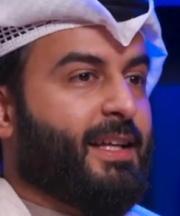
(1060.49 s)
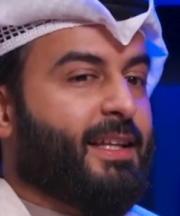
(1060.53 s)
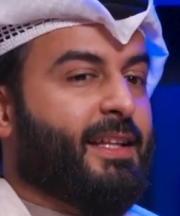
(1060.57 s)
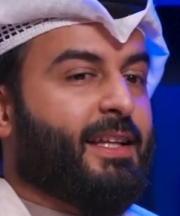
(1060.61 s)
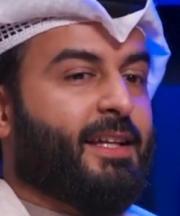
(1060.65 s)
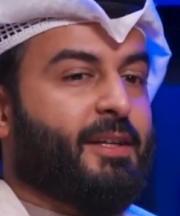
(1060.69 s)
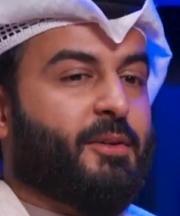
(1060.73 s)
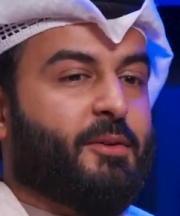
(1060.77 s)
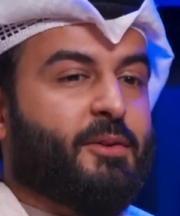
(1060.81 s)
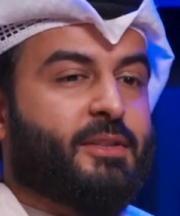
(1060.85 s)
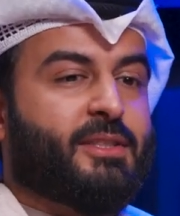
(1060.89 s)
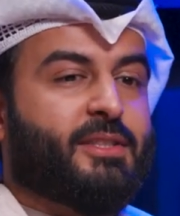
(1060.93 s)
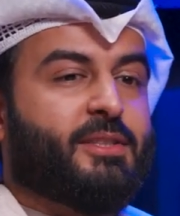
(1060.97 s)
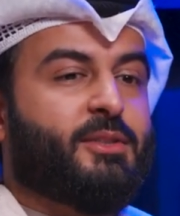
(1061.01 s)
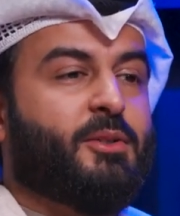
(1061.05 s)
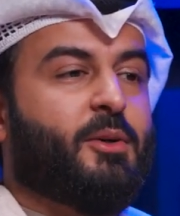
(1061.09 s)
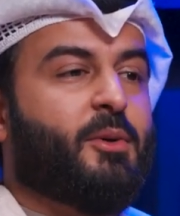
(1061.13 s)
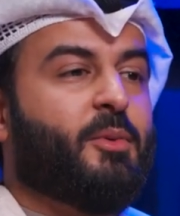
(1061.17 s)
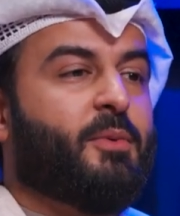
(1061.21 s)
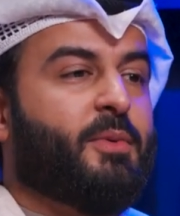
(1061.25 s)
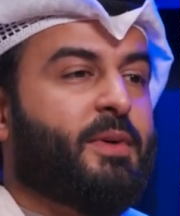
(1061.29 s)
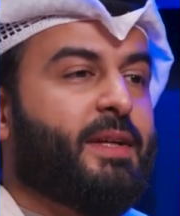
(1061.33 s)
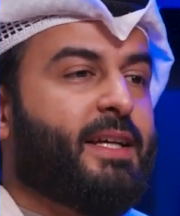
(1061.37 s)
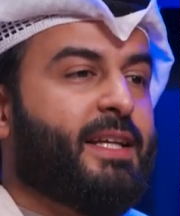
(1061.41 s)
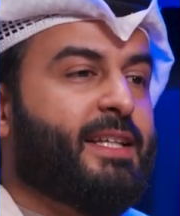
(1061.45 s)
There was
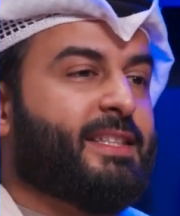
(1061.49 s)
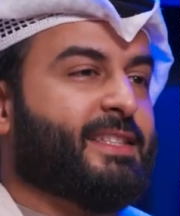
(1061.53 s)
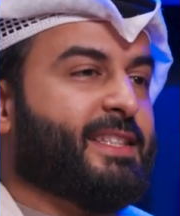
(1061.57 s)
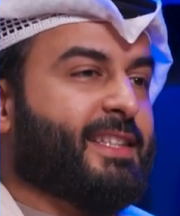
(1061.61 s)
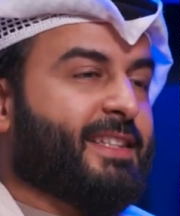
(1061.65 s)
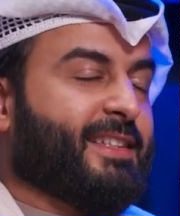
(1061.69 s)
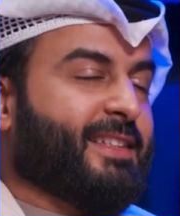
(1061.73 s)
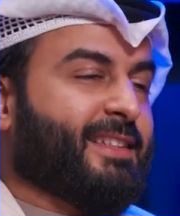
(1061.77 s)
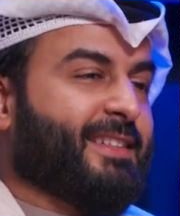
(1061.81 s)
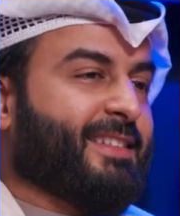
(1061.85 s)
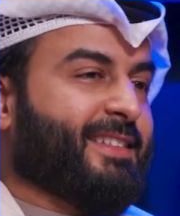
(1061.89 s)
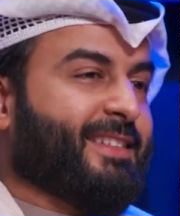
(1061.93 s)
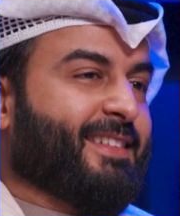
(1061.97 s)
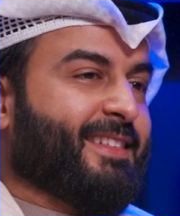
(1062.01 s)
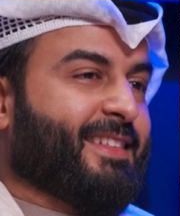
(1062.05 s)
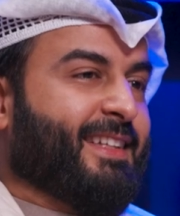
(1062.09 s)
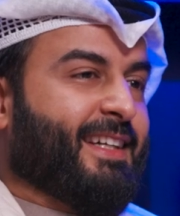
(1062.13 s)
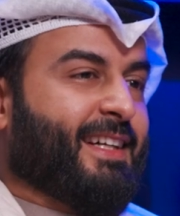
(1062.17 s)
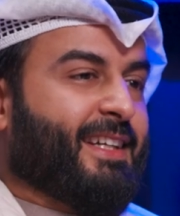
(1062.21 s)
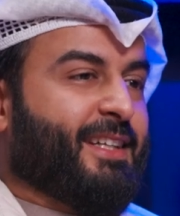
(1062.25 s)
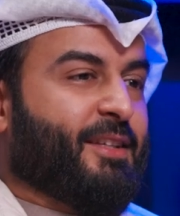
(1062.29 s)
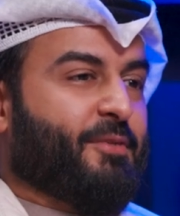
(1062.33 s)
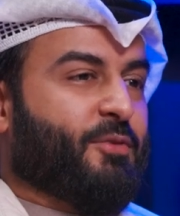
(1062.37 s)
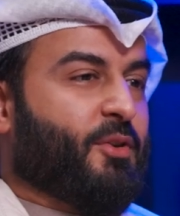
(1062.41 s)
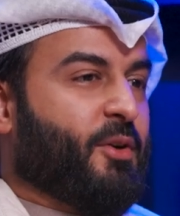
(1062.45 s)
no reason
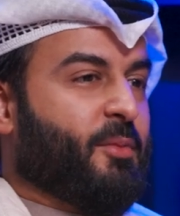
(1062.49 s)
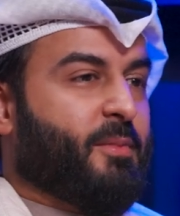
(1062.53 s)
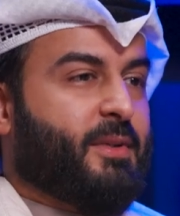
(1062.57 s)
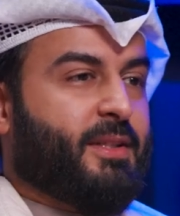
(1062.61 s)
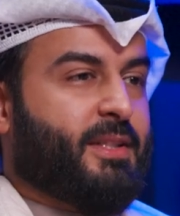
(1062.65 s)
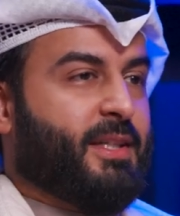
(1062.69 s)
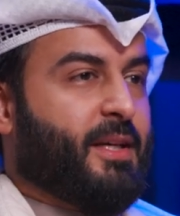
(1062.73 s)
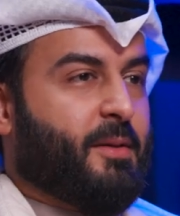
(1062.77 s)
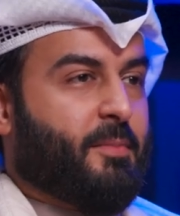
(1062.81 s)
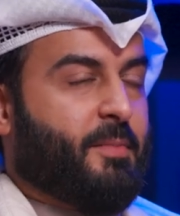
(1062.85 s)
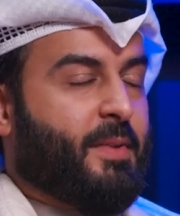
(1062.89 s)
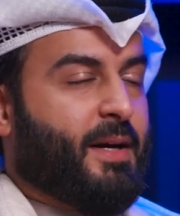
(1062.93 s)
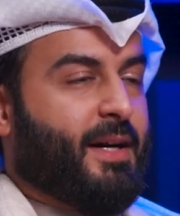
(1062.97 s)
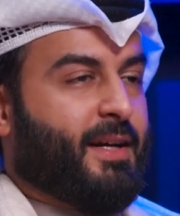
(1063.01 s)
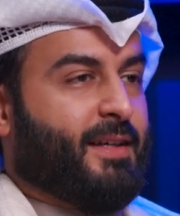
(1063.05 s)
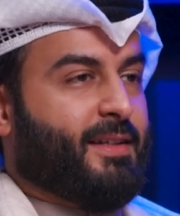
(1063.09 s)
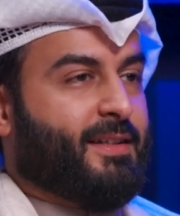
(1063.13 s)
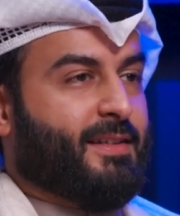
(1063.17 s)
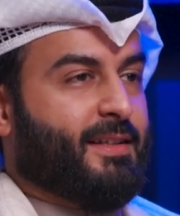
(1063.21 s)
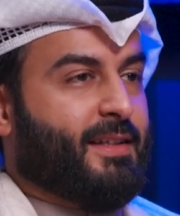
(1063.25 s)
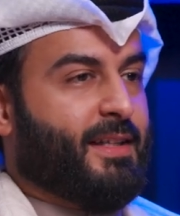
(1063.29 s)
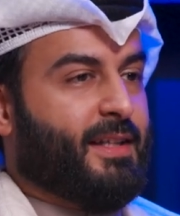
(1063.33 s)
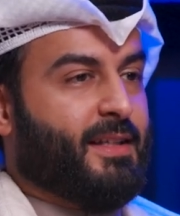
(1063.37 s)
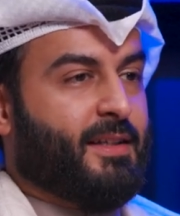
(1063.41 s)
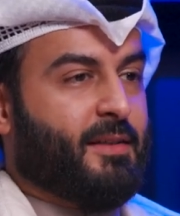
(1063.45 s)
for me to get
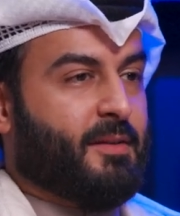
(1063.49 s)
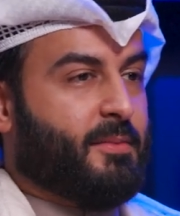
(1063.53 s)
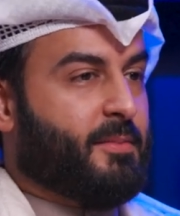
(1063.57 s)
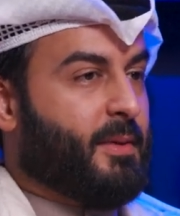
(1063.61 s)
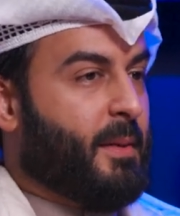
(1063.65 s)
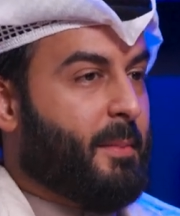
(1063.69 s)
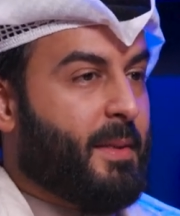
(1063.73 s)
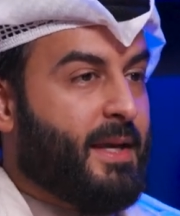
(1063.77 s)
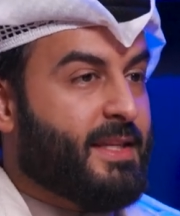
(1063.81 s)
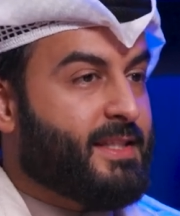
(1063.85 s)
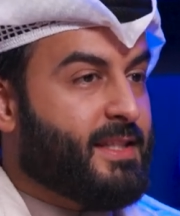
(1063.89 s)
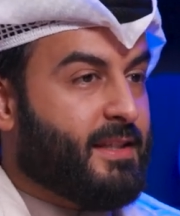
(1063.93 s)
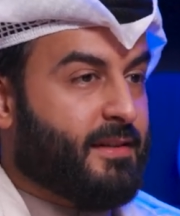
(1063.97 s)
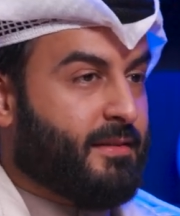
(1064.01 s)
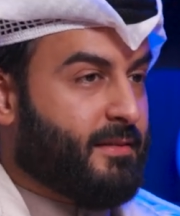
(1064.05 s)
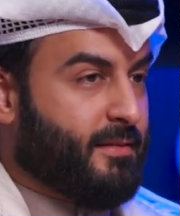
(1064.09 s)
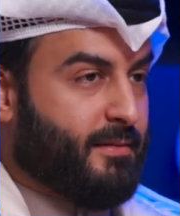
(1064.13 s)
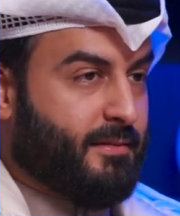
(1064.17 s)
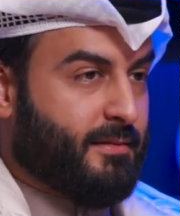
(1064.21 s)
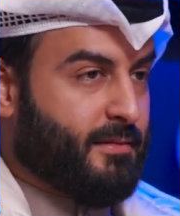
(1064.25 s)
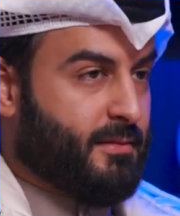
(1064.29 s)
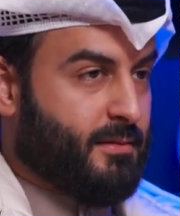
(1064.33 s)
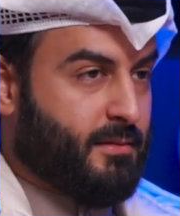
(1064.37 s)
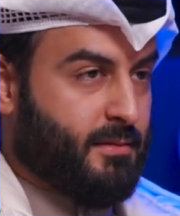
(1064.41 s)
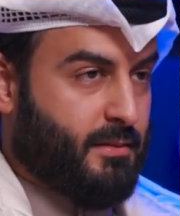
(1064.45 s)
back. And
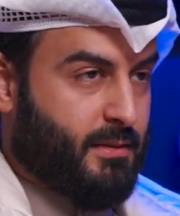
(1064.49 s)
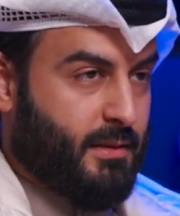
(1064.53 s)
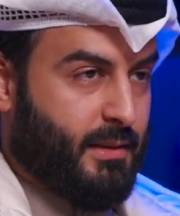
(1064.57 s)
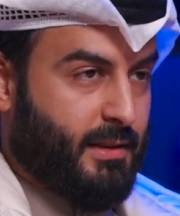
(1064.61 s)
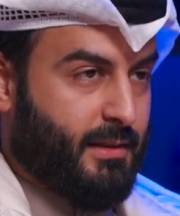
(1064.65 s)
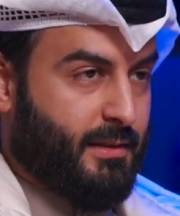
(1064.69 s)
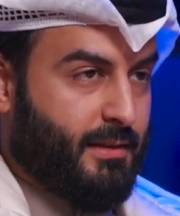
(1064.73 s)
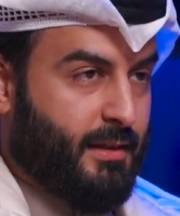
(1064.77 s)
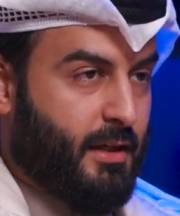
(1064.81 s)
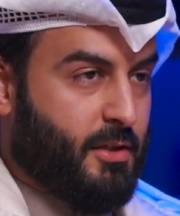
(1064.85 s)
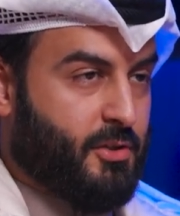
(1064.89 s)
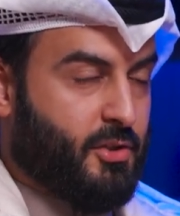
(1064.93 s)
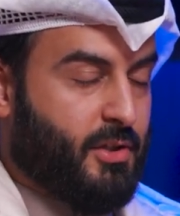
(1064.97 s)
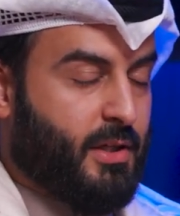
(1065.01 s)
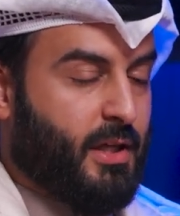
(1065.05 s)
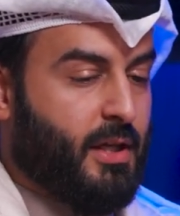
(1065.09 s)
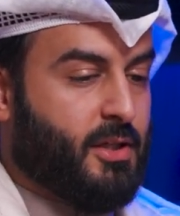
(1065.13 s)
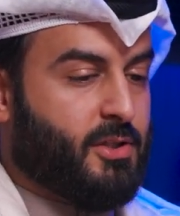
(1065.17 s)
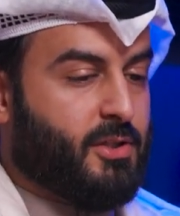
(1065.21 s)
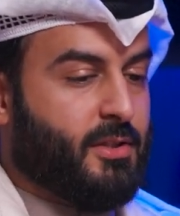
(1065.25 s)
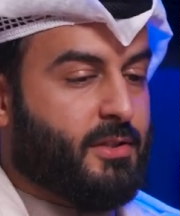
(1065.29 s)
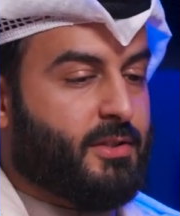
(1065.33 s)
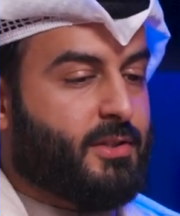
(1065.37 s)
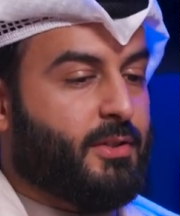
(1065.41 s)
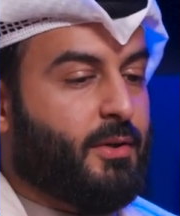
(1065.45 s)
amazing
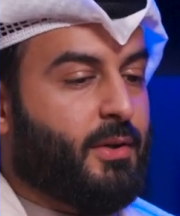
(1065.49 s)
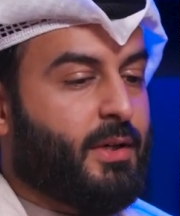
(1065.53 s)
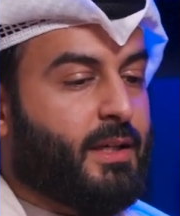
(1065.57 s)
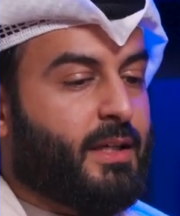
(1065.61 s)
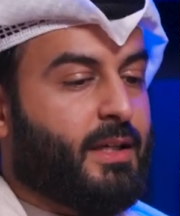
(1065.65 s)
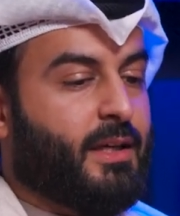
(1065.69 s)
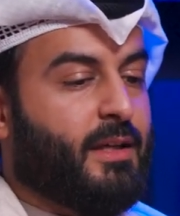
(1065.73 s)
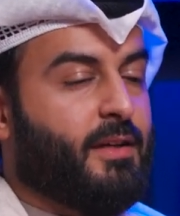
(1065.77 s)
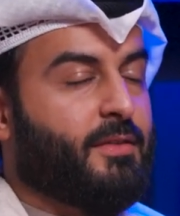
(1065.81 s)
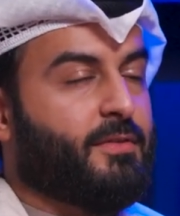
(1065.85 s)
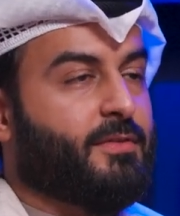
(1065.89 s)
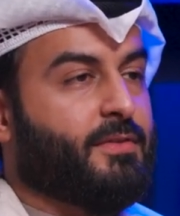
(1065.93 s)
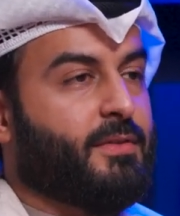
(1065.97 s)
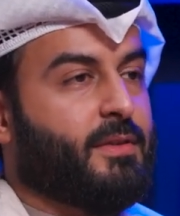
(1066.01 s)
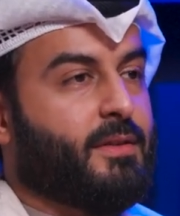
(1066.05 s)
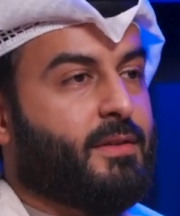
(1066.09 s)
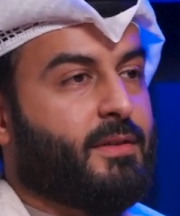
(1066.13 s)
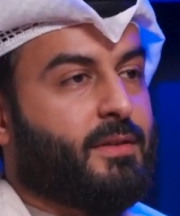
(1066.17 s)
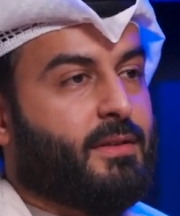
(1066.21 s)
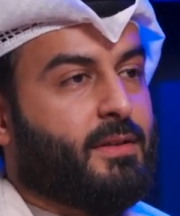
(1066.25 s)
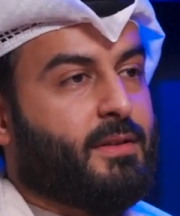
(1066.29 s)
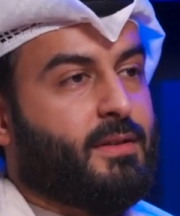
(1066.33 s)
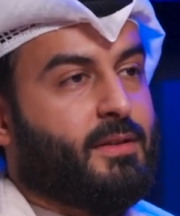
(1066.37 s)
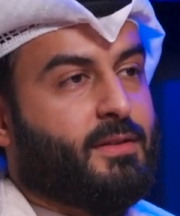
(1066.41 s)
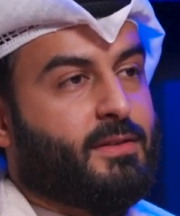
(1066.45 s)
education. So I kind of
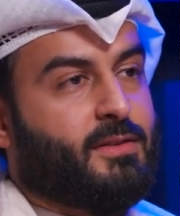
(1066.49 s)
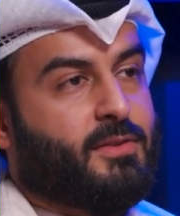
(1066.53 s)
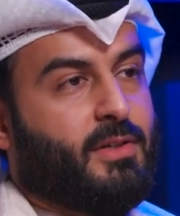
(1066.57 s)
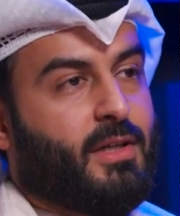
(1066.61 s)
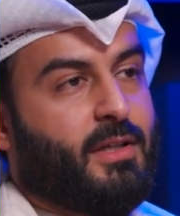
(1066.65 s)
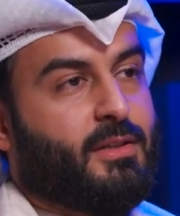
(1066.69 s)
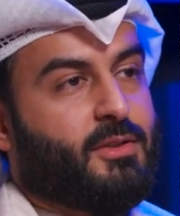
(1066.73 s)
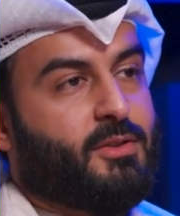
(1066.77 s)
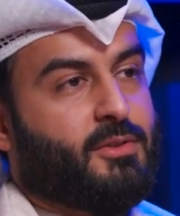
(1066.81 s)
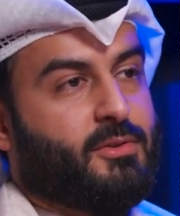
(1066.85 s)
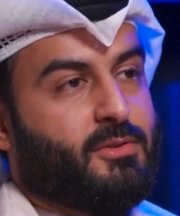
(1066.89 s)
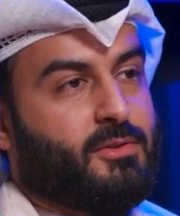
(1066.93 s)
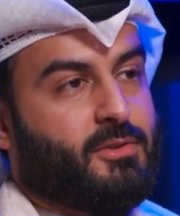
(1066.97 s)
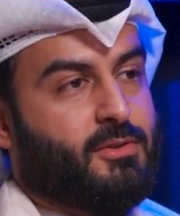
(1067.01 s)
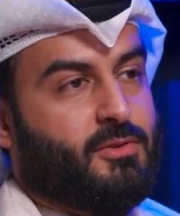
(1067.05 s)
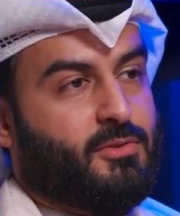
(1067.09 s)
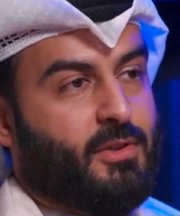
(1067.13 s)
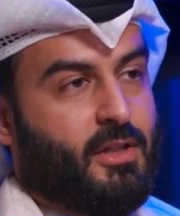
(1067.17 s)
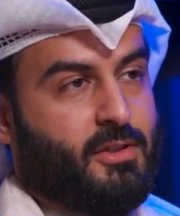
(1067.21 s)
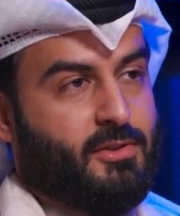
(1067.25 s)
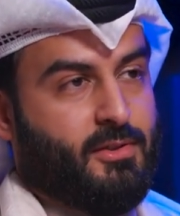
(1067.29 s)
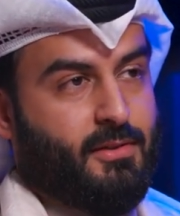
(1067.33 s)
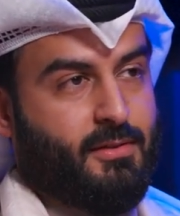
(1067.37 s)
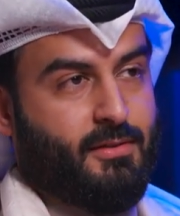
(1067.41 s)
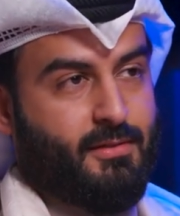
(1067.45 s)
tried to
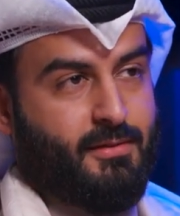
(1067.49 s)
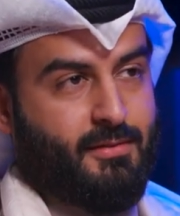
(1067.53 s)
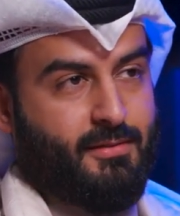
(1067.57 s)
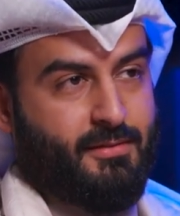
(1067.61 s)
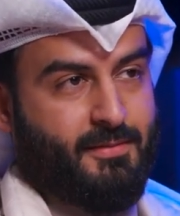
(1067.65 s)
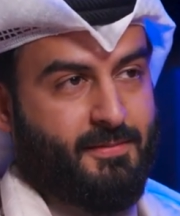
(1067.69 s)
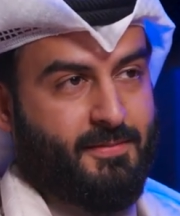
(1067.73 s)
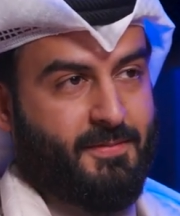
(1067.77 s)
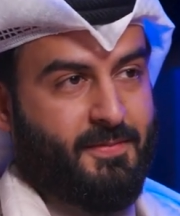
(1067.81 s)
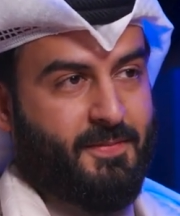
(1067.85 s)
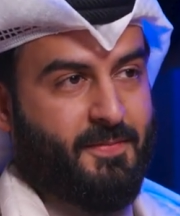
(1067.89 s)
stretch it.